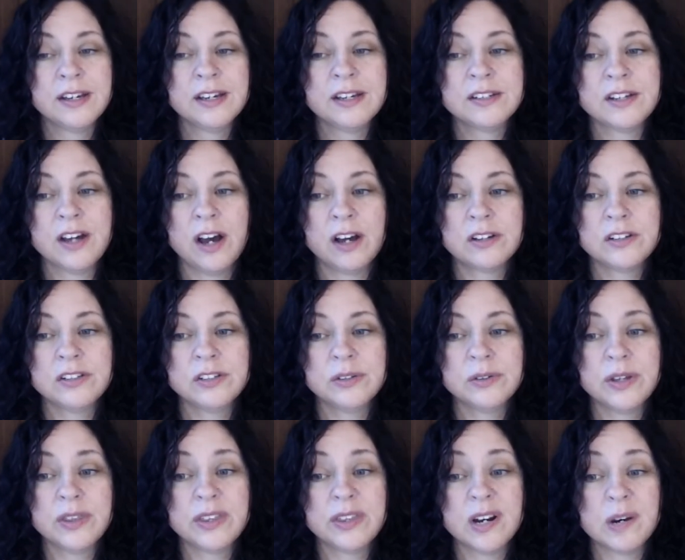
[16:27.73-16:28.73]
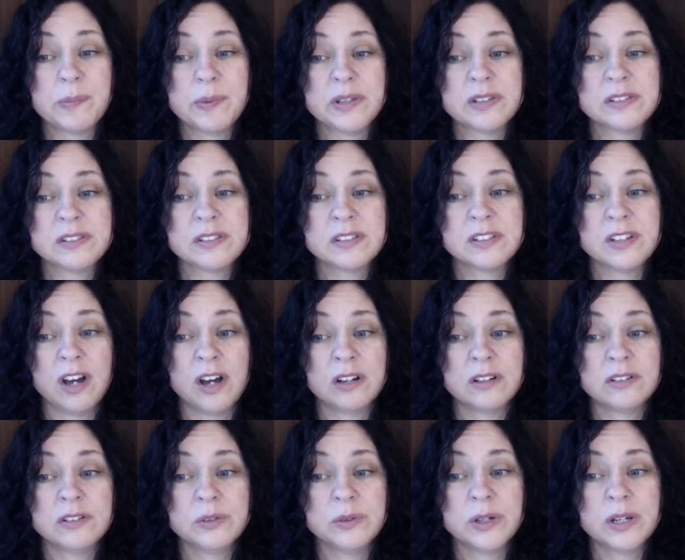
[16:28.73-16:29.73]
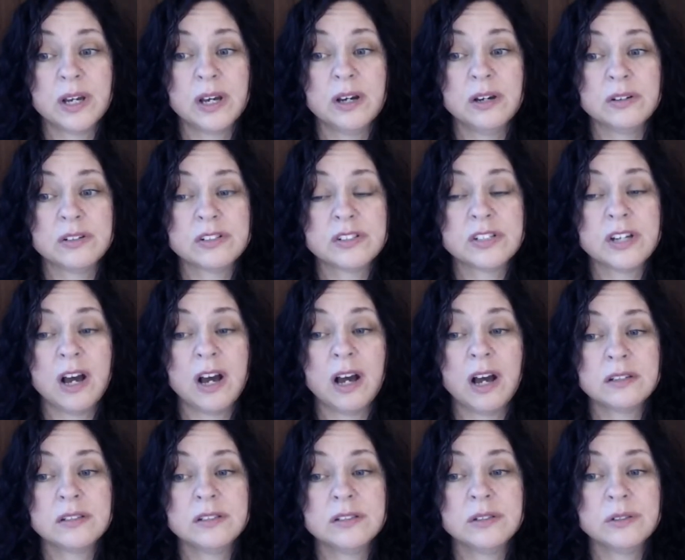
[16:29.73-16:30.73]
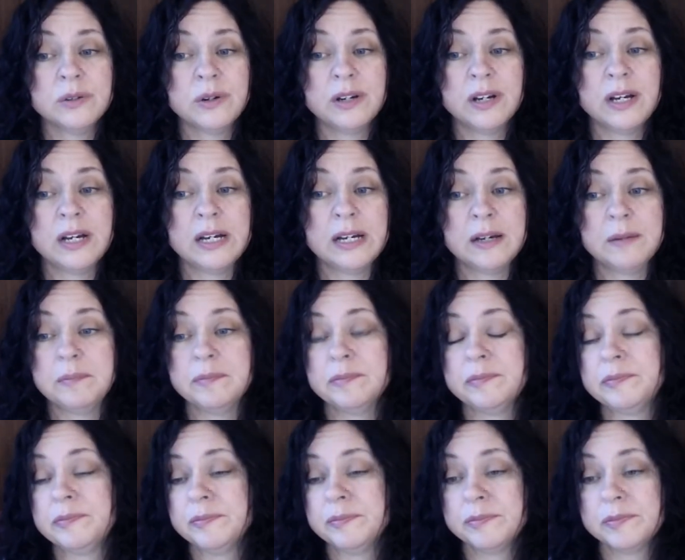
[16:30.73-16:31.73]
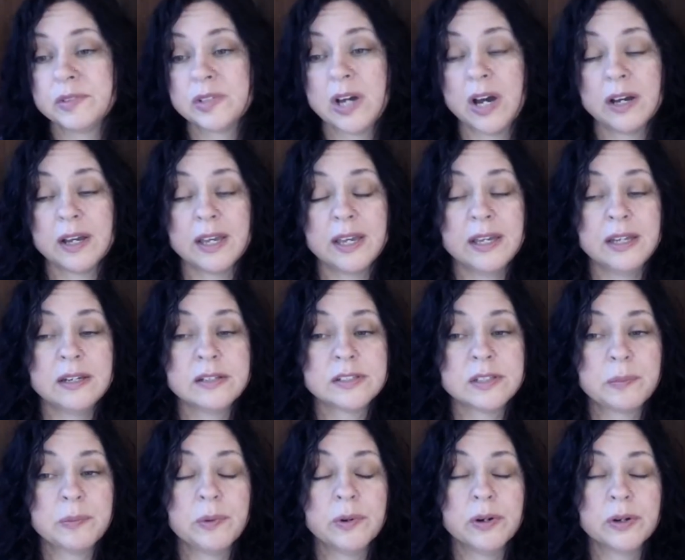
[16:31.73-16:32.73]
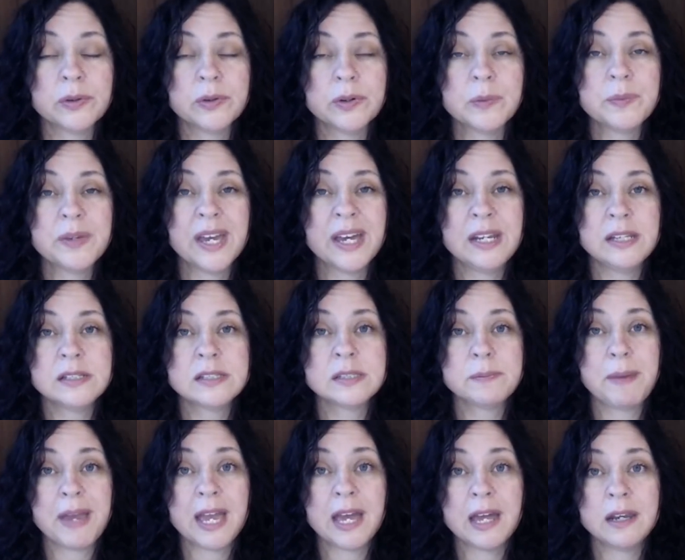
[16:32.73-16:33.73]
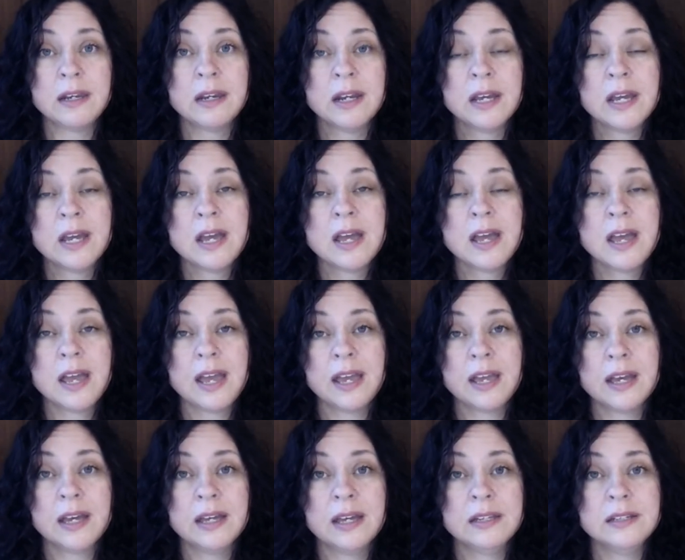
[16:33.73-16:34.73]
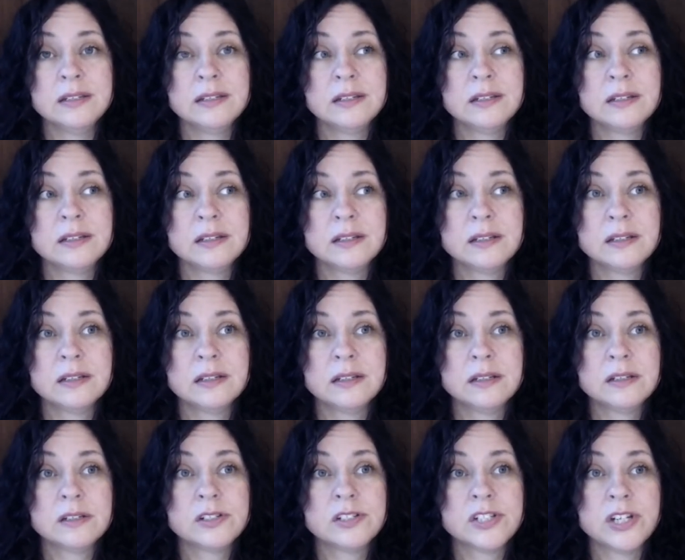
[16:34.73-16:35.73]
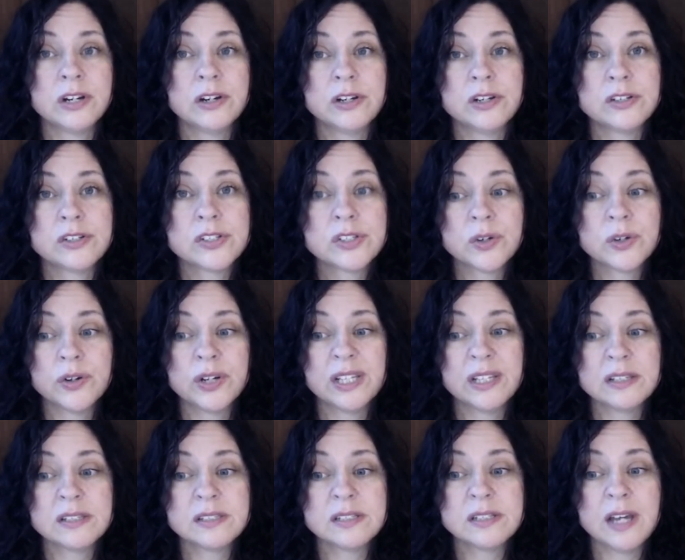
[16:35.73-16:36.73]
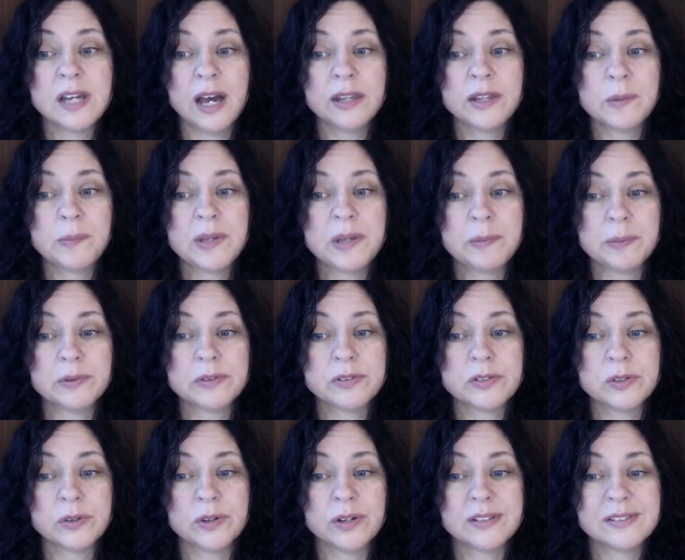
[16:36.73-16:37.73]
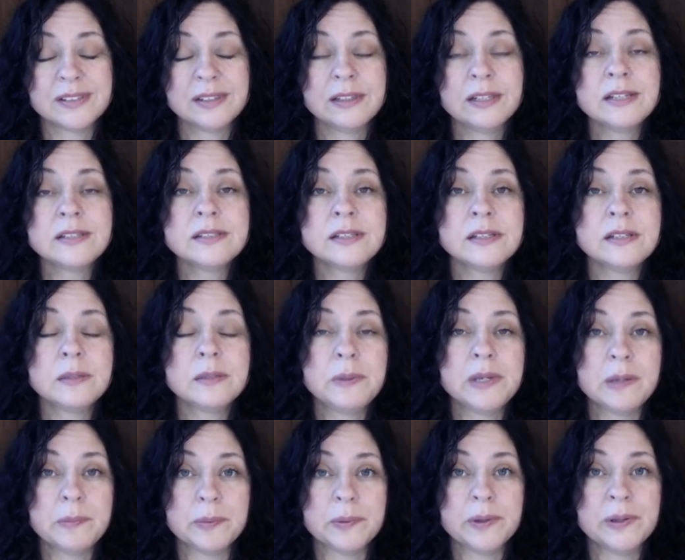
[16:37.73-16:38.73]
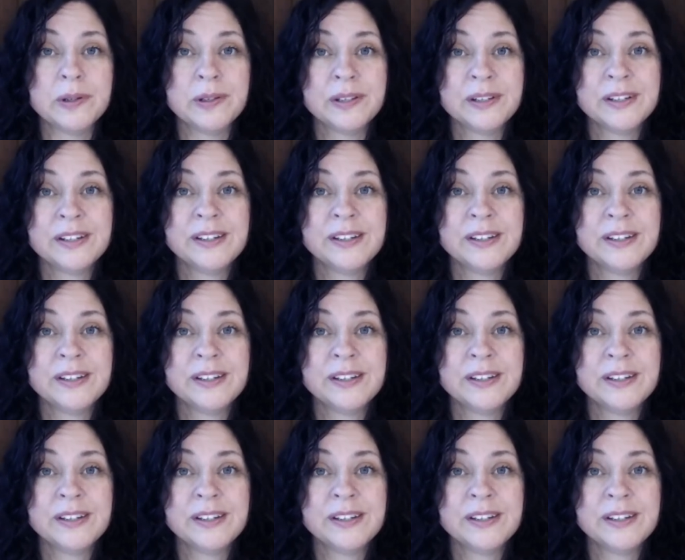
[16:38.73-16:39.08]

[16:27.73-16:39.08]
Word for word: Talk to a therapist, talk to a coach, talk in a support group, get in span and share your story. Listen to other people's stories, listen to people,